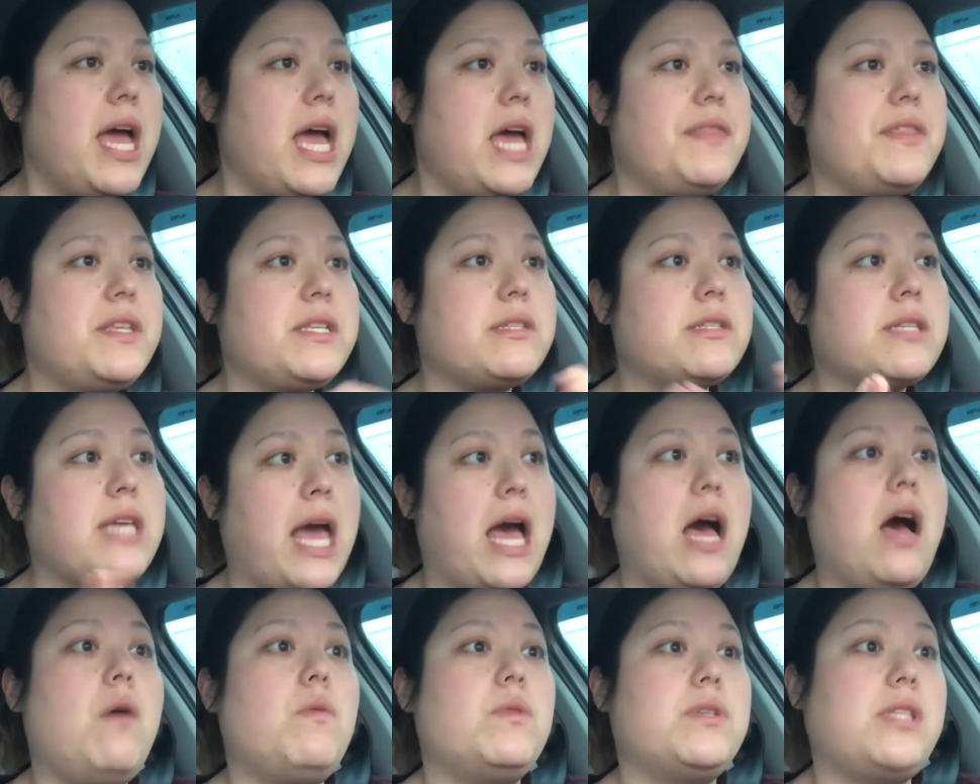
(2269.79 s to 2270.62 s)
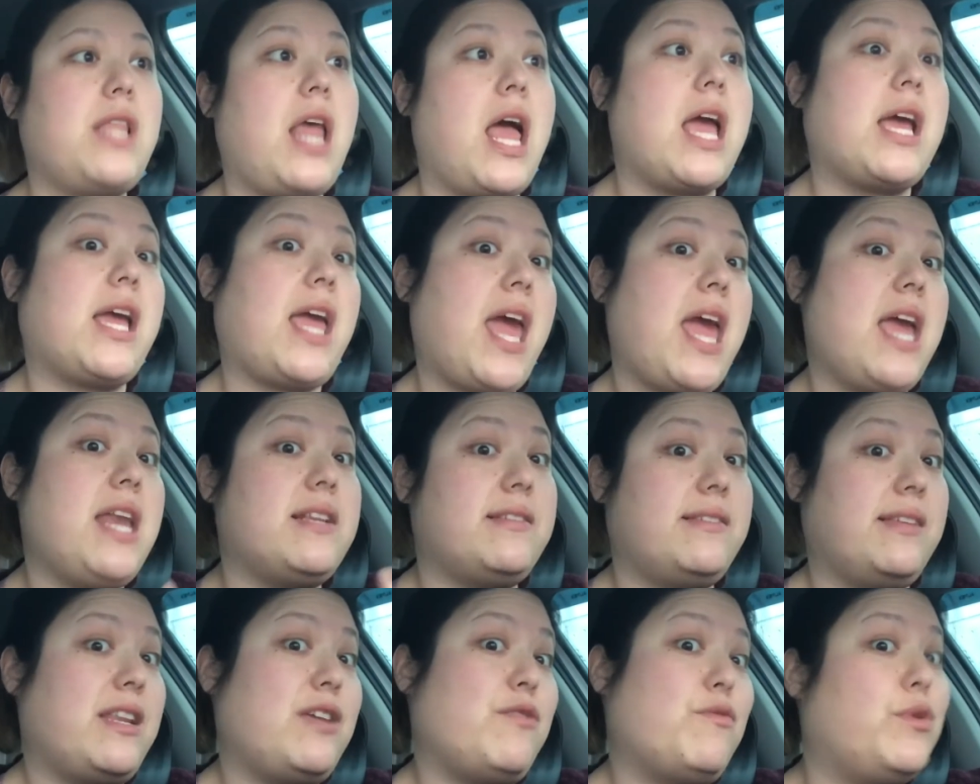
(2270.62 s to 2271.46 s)
And this gal was like, hey,
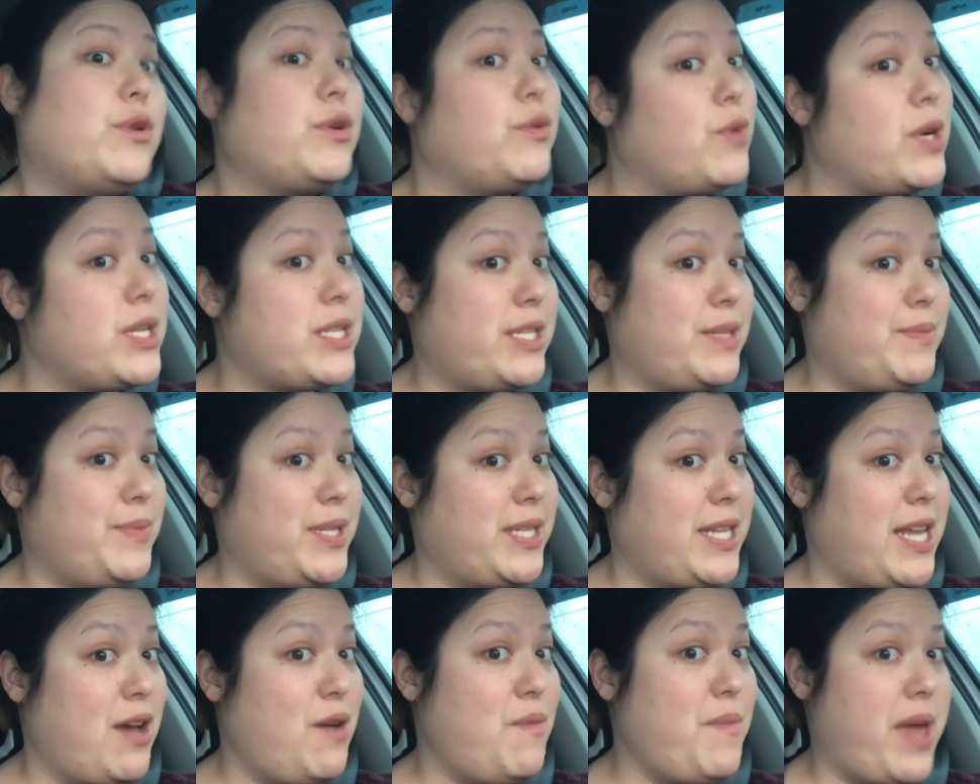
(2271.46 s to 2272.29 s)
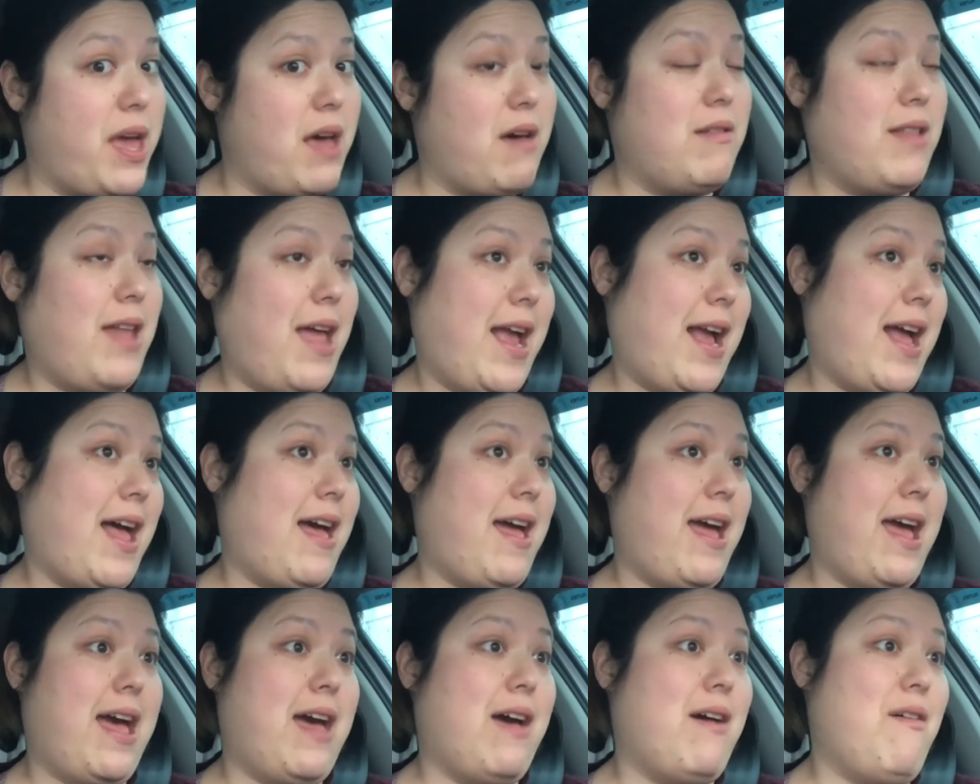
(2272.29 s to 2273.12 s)
does anyone want some snail mail? Like,
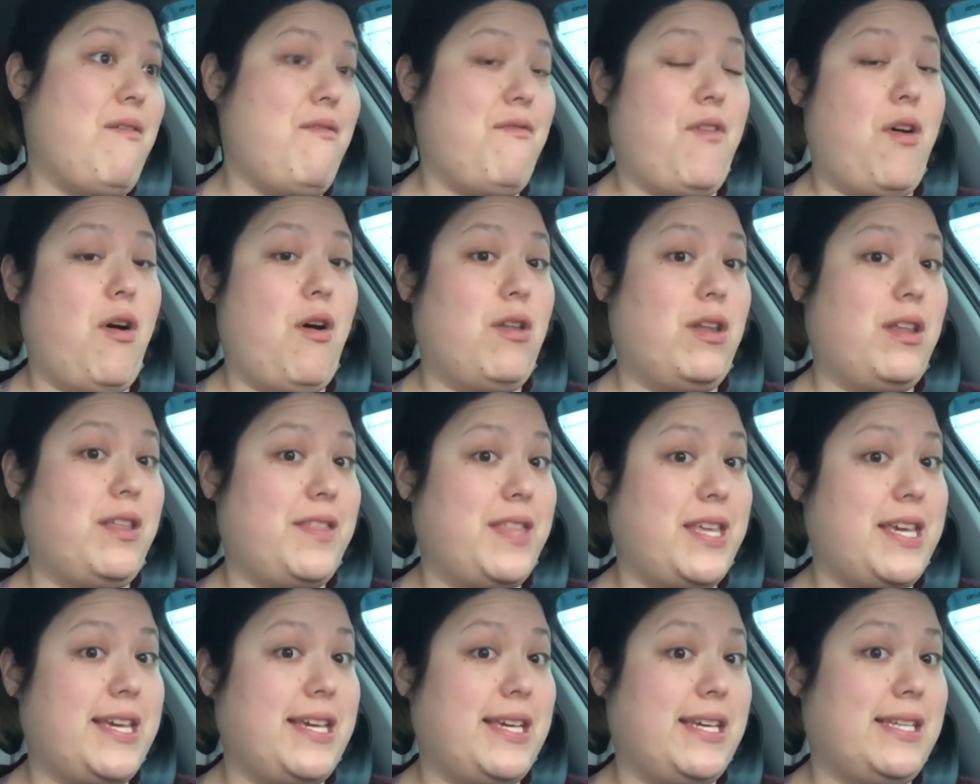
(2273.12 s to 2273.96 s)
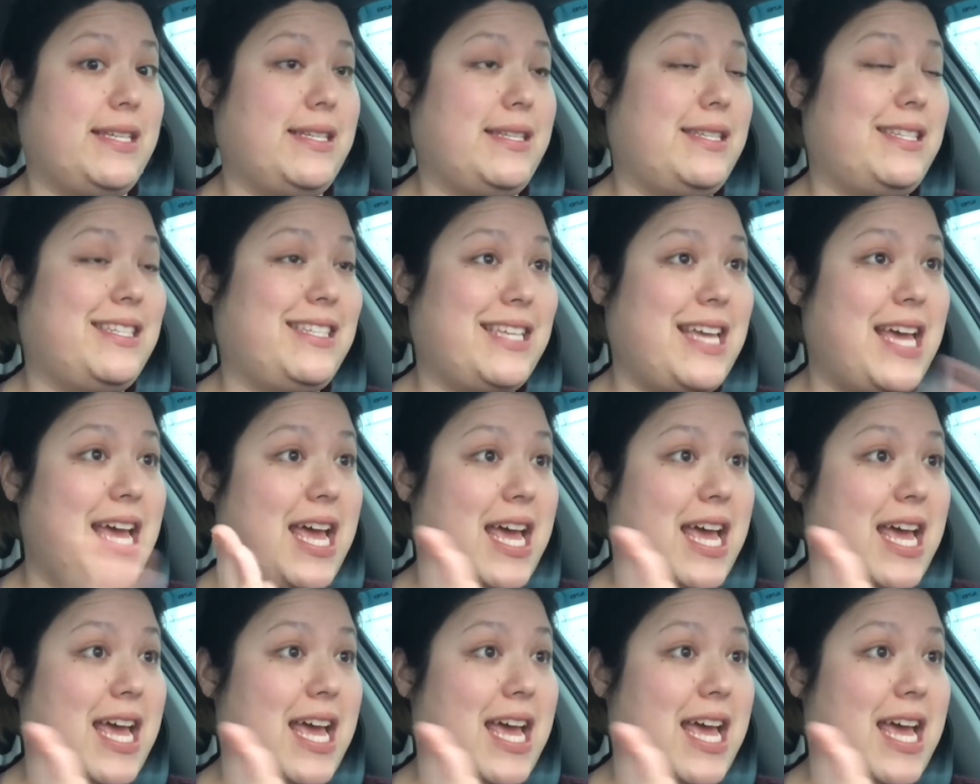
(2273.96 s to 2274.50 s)
I have all of these,